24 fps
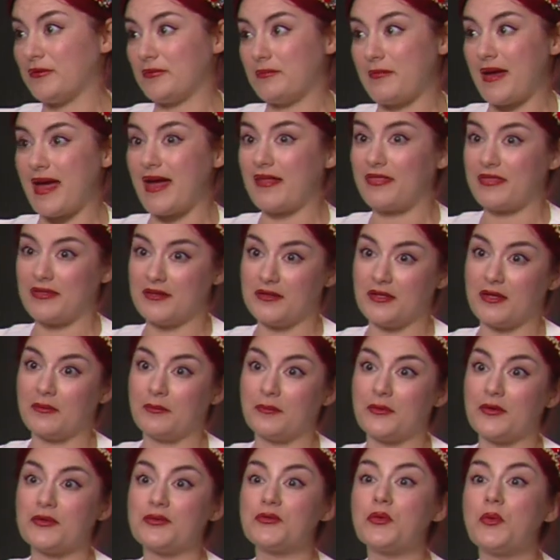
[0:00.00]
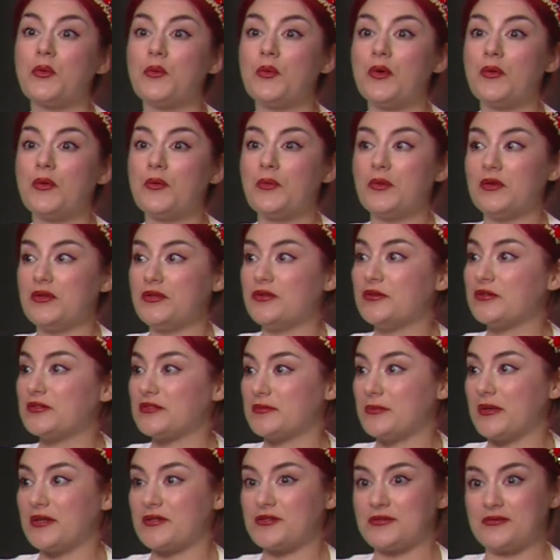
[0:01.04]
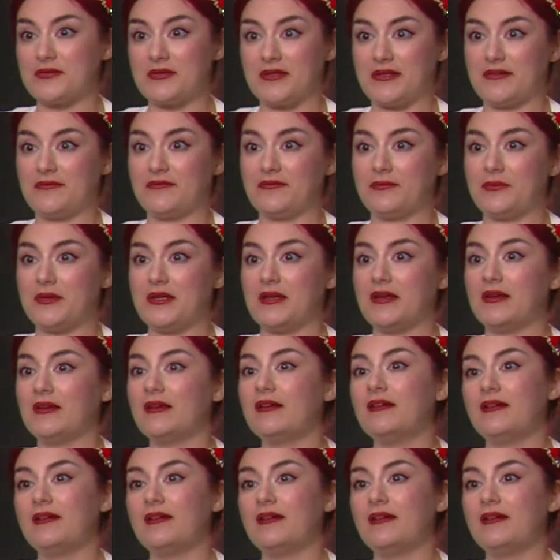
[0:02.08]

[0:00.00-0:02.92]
with math and numbers, what would your special gift be?